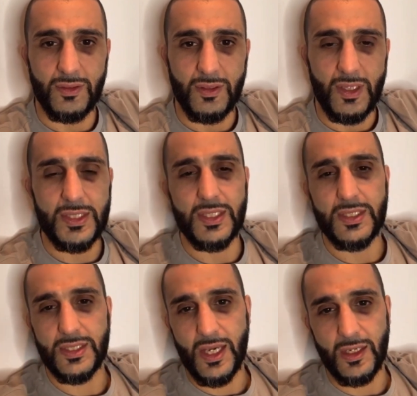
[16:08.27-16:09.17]
It's
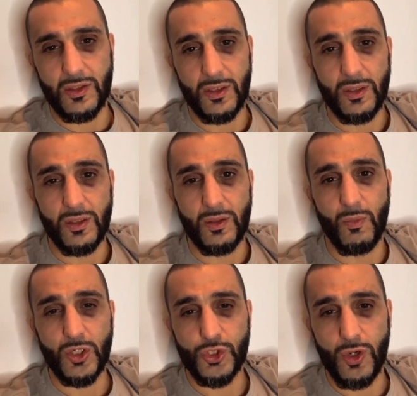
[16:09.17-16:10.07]
insane.
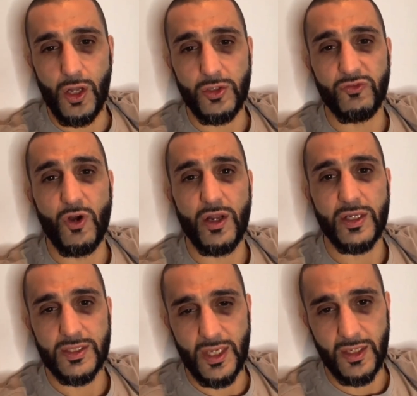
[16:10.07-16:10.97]
Montreal, you've gone
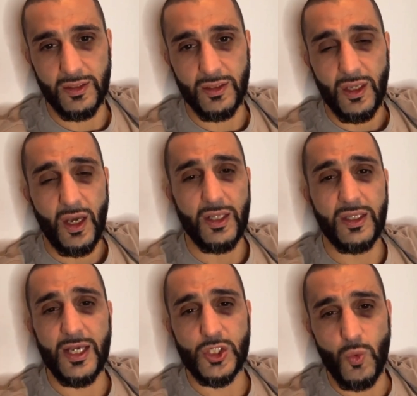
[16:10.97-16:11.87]
insane. And
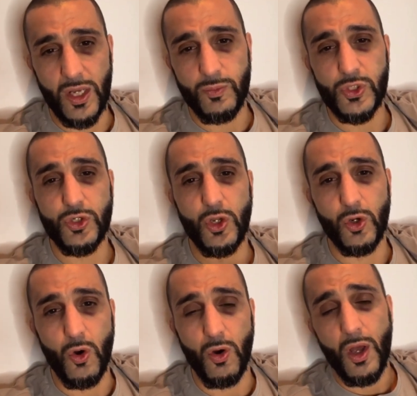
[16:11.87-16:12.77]
guess what, Monsieur
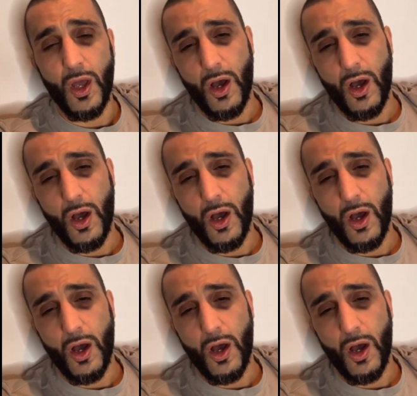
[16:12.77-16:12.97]
Legault?